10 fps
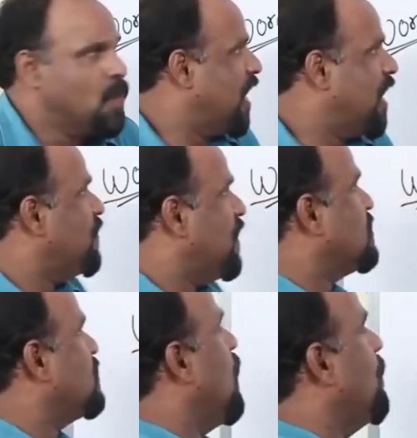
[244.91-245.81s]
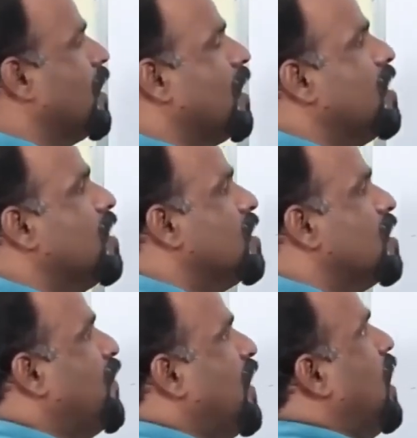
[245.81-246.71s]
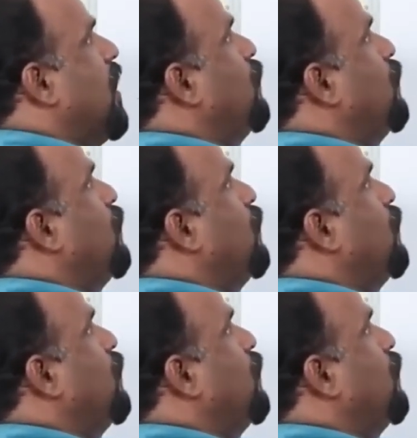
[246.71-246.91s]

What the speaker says: Okay, for example, if I